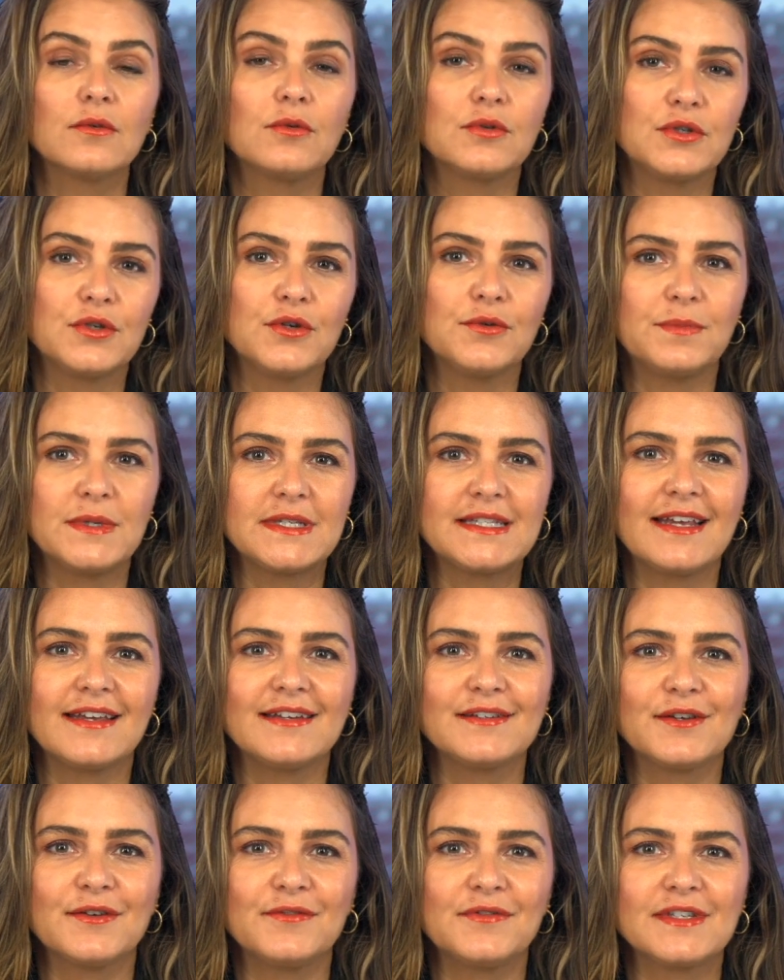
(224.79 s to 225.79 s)
or
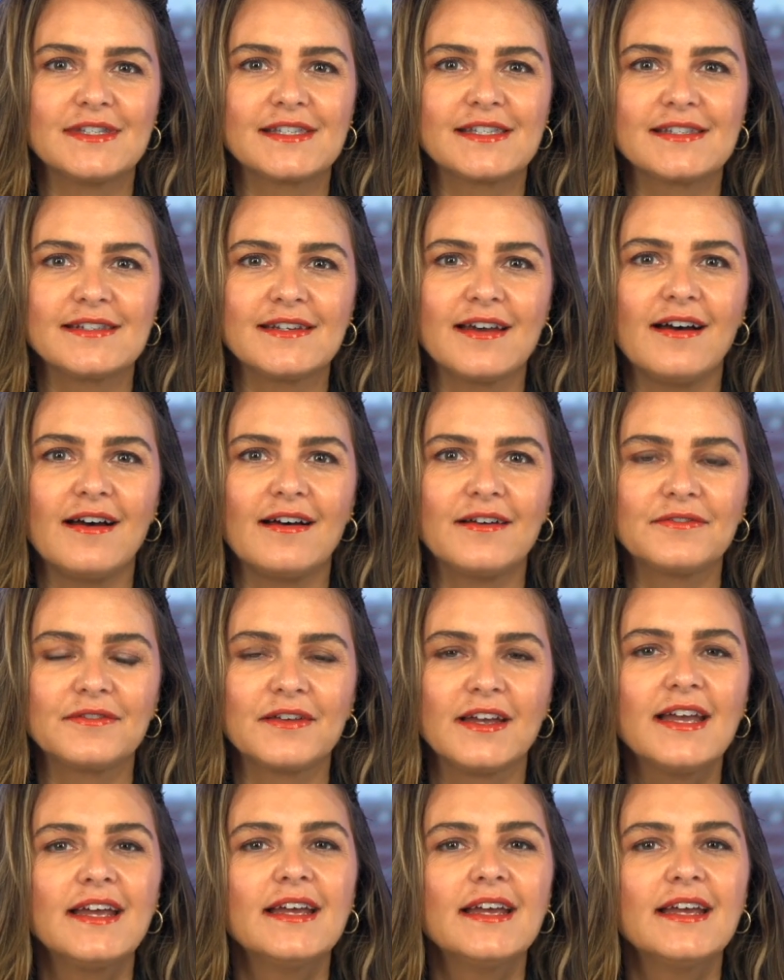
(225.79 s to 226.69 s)
2% of its staff.